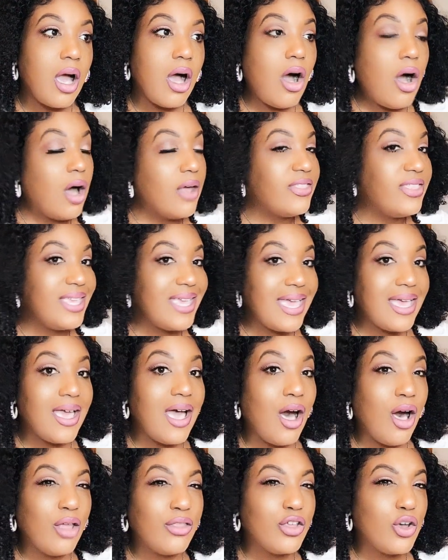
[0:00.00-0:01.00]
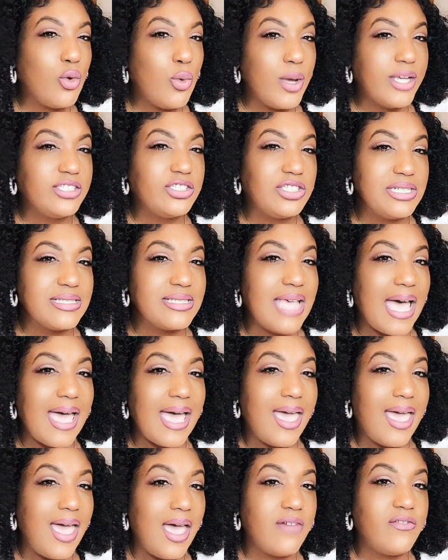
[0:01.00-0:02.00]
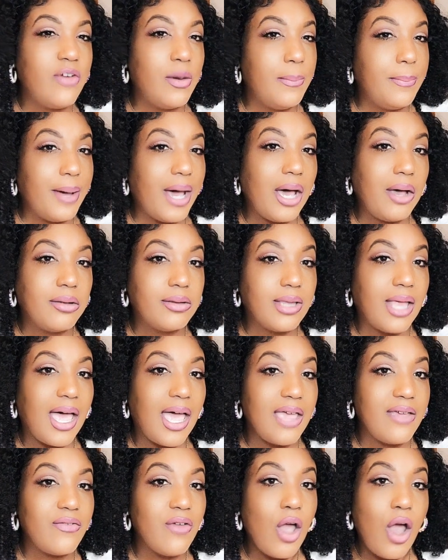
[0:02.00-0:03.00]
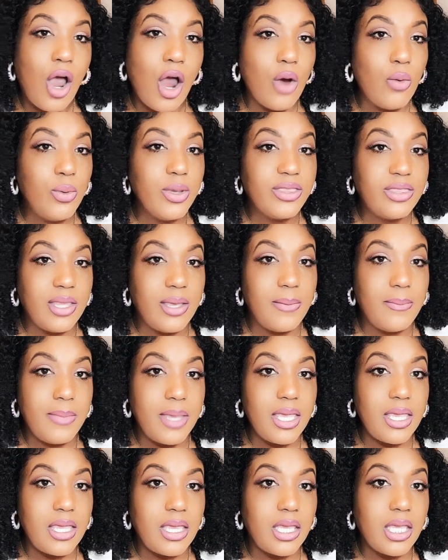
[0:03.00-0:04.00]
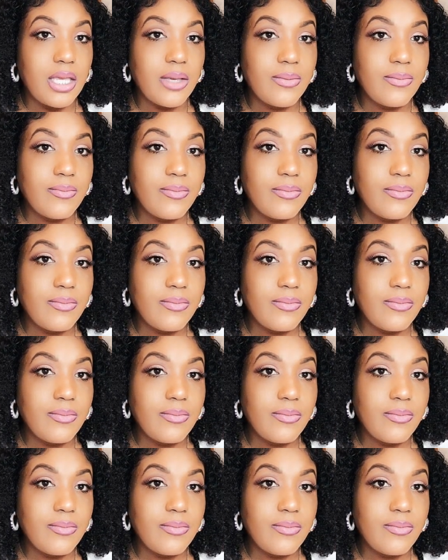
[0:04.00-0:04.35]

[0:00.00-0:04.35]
all the questions I have about life are within me.